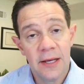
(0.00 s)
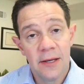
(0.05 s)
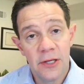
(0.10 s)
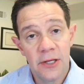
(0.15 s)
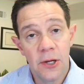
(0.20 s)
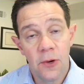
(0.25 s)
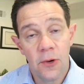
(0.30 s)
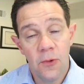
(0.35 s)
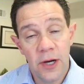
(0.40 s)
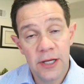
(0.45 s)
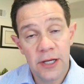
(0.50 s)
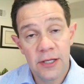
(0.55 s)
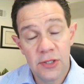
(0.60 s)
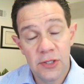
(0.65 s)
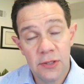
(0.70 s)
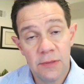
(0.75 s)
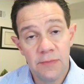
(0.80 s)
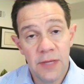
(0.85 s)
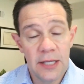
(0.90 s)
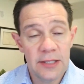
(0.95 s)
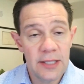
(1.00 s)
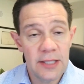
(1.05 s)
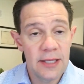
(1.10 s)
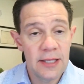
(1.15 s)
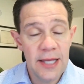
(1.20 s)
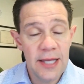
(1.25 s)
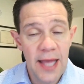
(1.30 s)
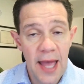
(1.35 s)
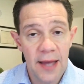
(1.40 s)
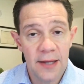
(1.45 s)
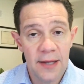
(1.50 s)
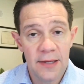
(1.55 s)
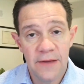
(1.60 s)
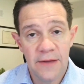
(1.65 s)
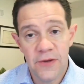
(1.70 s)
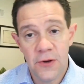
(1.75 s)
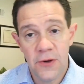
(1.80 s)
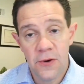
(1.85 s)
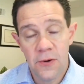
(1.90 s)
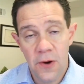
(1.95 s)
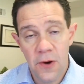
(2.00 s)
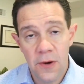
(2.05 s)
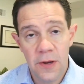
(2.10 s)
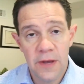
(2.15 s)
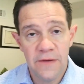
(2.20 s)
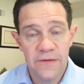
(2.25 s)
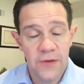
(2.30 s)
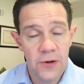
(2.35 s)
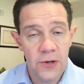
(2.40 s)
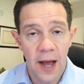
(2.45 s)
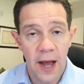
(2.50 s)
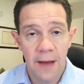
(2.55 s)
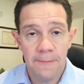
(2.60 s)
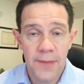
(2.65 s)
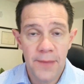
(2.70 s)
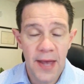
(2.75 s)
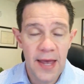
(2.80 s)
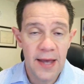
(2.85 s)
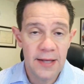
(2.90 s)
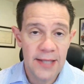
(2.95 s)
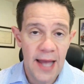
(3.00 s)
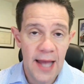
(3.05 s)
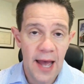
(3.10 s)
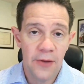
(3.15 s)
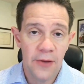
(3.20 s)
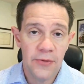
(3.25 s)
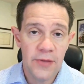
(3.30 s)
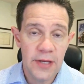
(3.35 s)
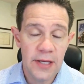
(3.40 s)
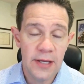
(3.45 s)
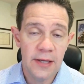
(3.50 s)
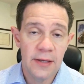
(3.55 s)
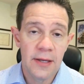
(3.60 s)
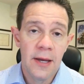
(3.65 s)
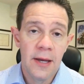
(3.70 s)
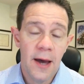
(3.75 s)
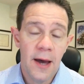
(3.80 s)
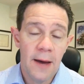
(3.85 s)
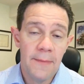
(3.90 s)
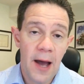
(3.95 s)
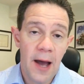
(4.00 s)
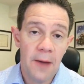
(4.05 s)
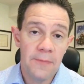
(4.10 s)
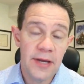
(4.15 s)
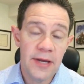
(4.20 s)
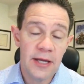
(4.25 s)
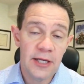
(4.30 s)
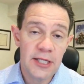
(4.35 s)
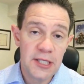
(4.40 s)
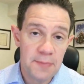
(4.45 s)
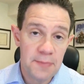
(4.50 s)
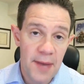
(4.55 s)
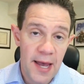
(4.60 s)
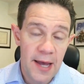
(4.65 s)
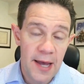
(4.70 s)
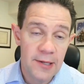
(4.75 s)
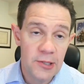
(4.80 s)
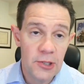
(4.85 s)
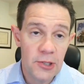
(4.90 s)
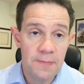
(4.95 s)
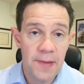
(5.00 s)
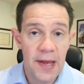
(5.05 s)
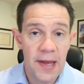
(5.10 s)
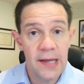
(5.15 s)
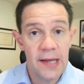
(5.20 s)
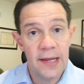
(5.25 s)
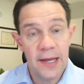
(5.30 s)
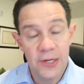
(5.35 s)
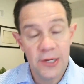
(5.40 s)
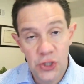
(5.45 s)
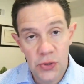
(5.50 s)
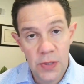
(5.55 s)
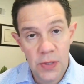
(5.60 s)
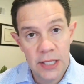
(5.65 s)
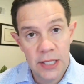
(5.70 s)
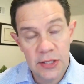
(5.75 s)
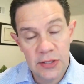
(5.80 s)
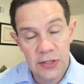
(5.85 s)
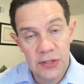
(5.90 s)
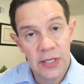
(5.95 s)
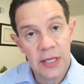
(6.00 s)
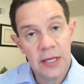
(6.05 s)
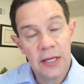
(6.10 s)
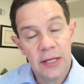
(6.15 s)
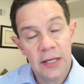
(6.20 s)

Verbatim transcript: you don't want to, because in the end, if you're, if you're not paying down the amount being spent and you're paying interest,